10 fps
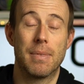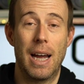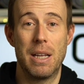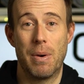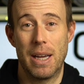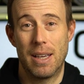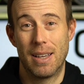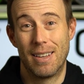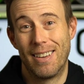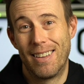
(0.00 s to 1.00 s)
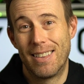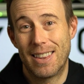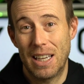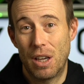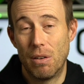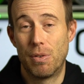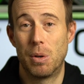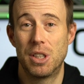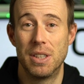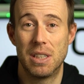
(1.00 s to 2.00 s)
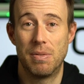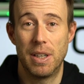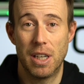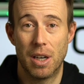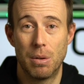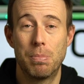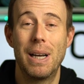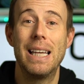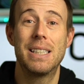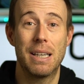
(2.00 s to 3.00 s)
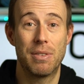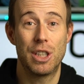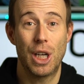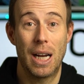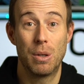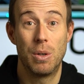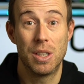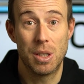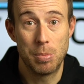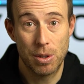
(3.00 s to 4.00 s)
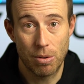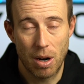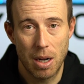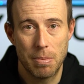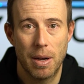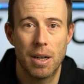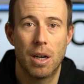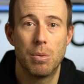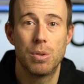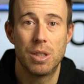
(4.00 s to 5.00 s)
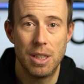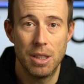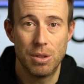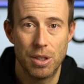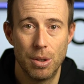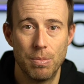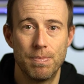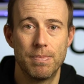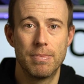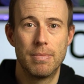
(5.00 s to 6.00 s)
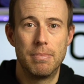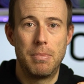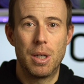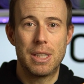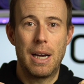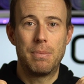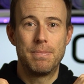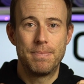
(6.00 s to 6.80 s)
Anyway, thank you for watching this video. Please give the channel a subscribe and I will see you soon. Mart out.